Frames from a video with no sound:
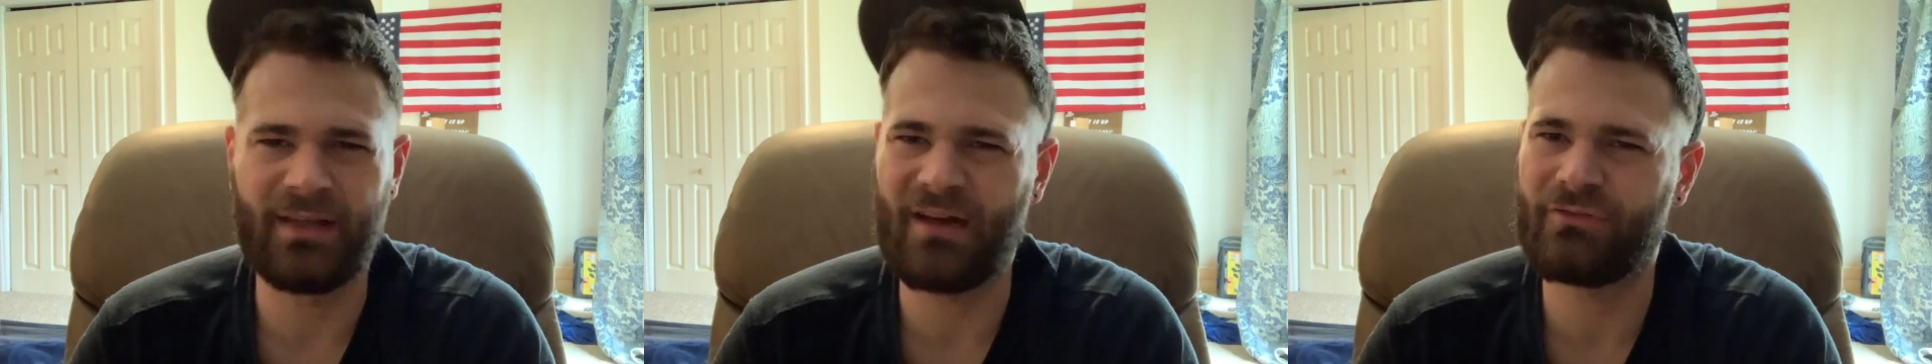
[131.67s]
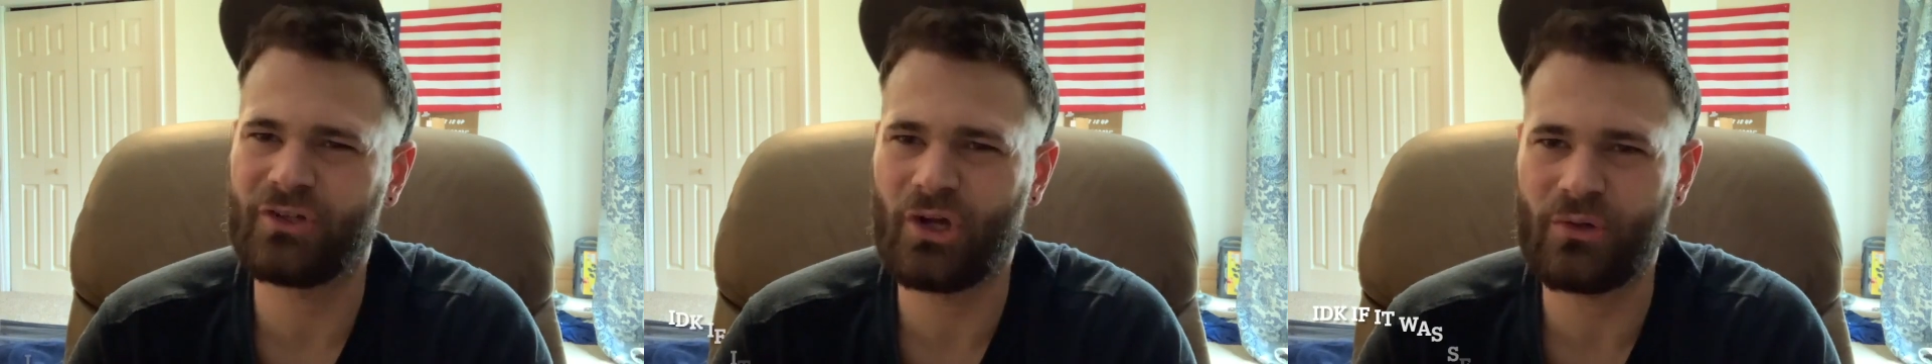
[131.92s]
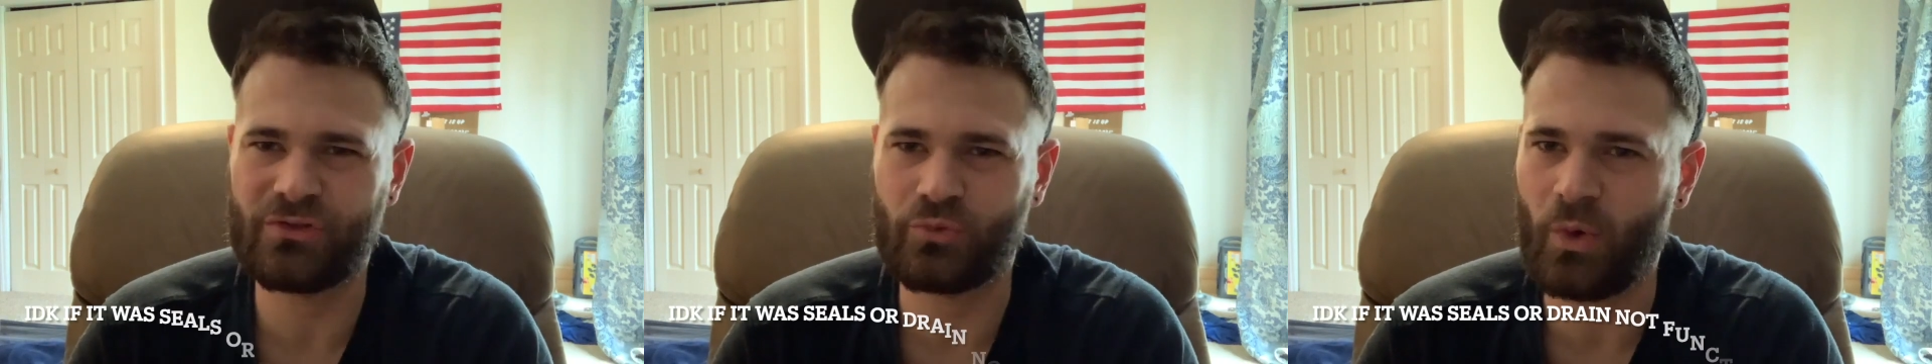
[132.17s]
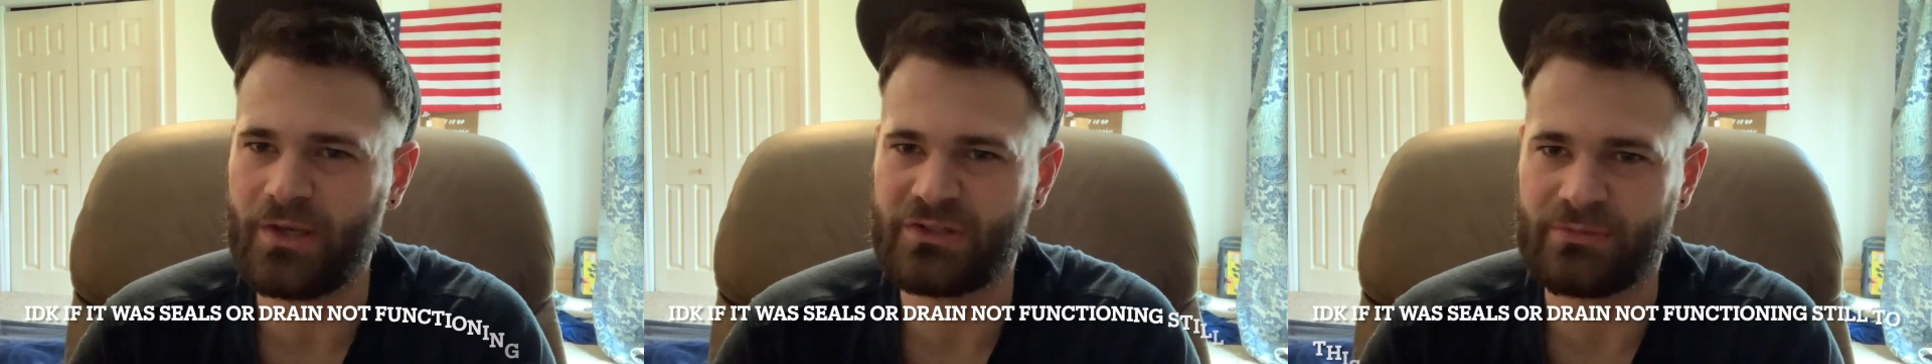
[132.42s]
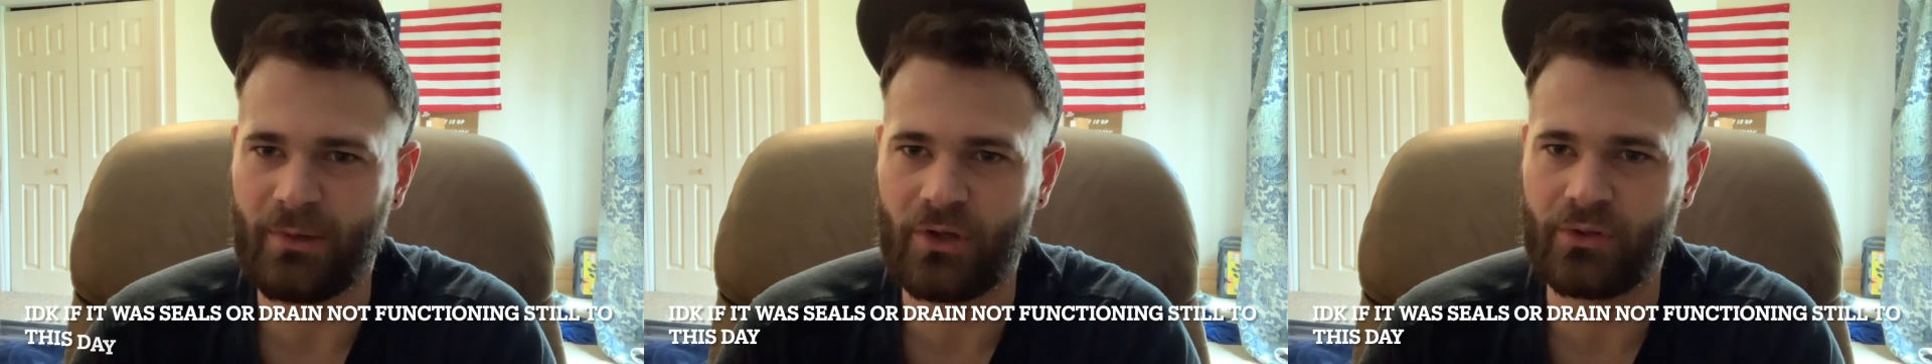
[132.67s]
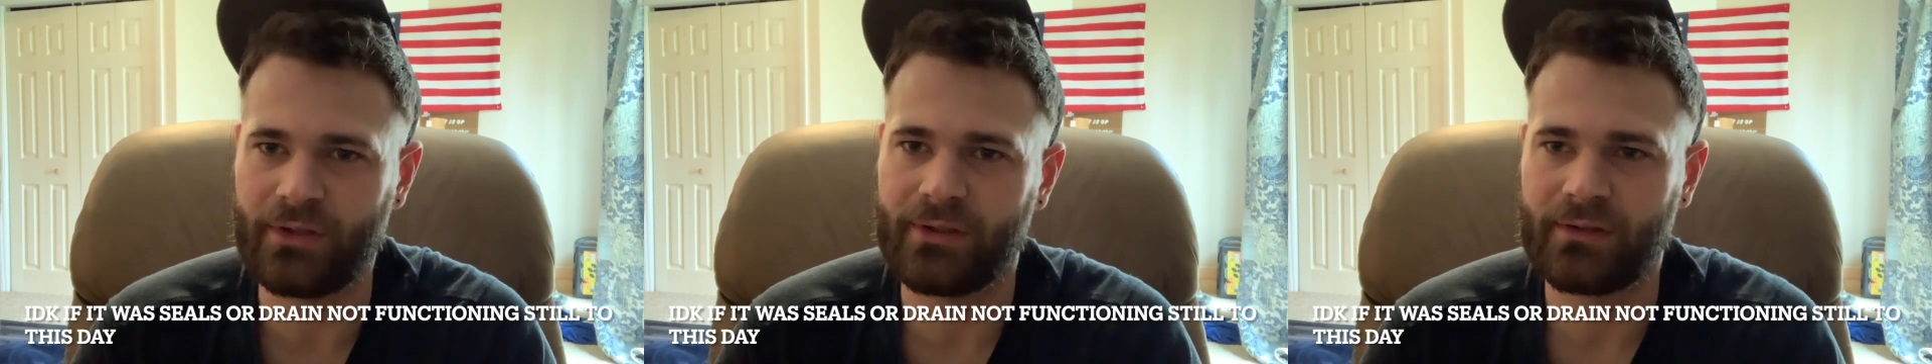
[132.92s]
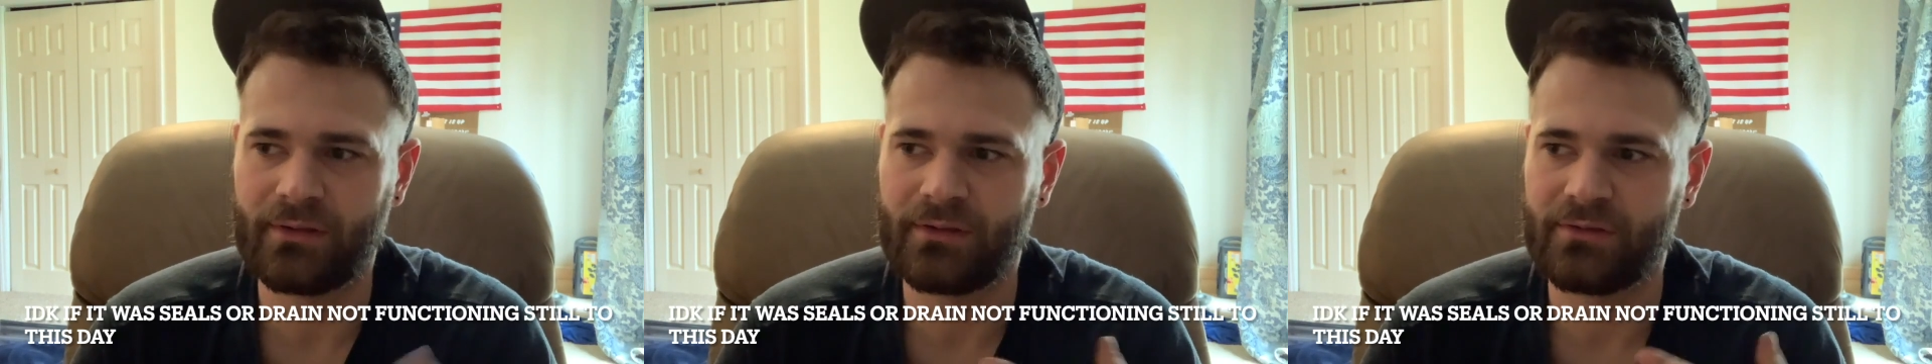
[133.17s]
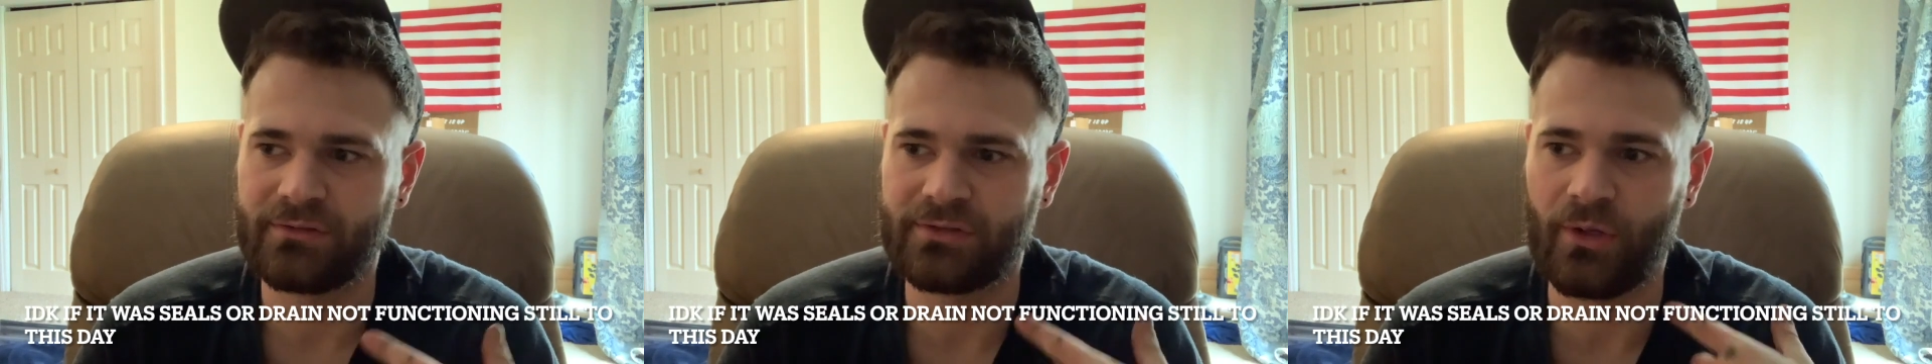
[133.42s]
Never noticed white smoke,
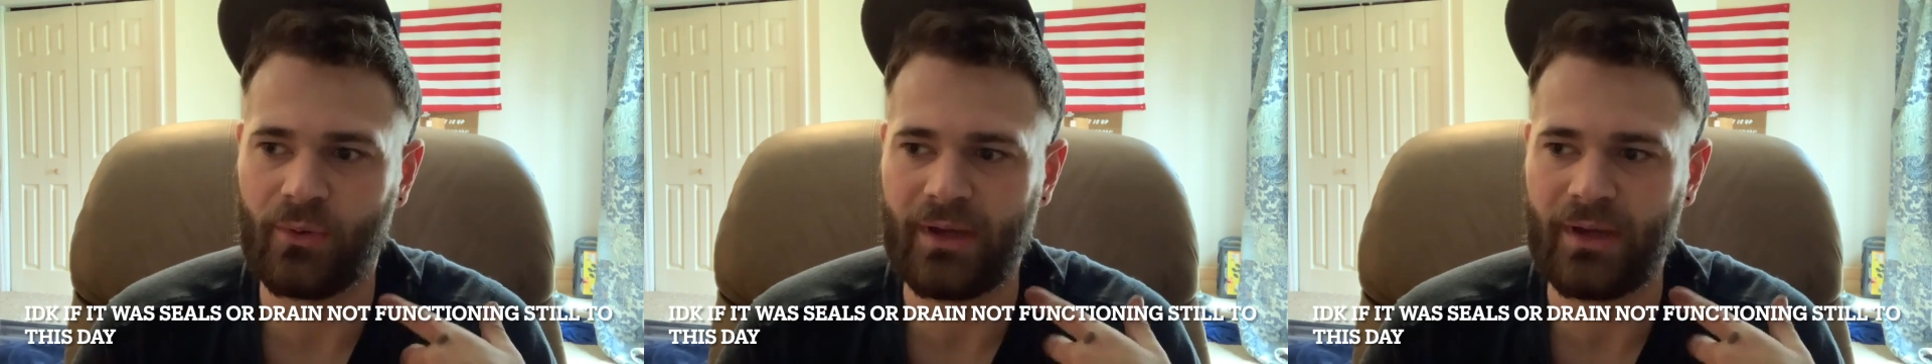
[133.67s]
so